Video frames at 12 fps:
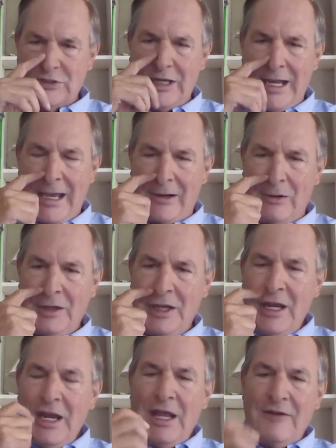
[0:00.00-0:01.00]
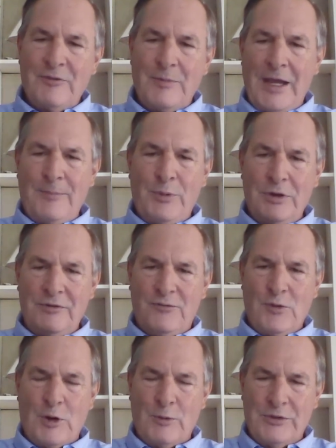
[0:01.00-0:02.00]
Seattle. And from that point
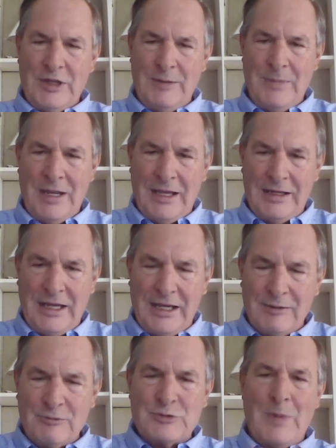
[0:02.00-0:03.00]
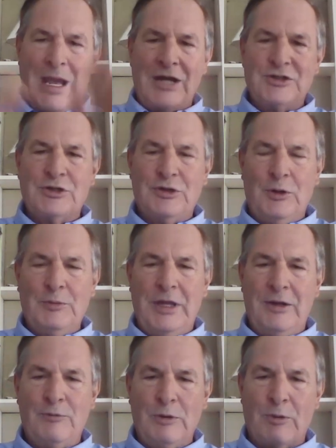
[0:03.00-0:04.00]
forward, they met, and it was magical,
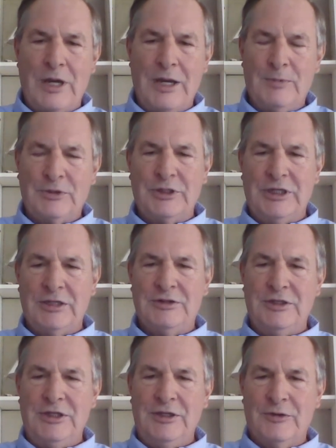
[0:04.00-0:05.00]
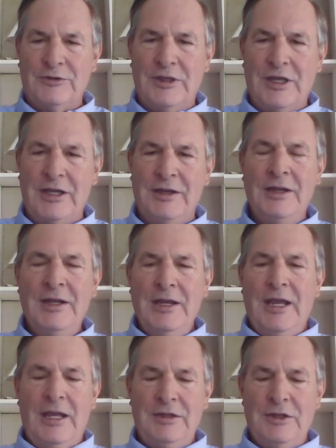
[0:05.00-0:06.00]
and we were able to get the deal done.
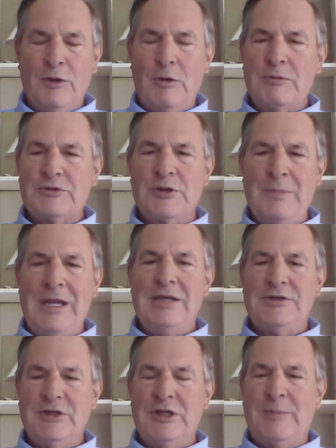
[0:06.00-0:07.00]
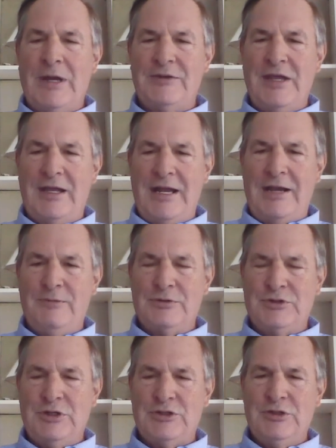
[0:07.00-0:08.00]
And, what was amazing about that
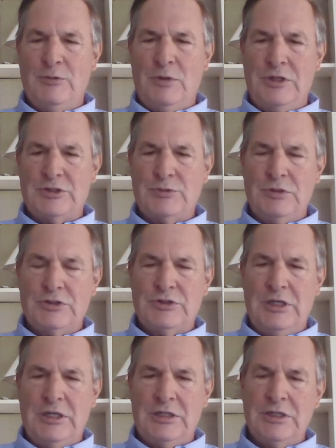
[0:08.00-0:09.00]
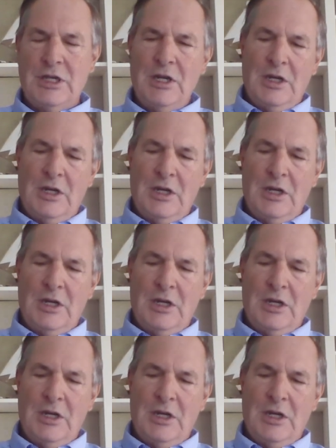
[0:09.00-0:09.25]
acquisition was that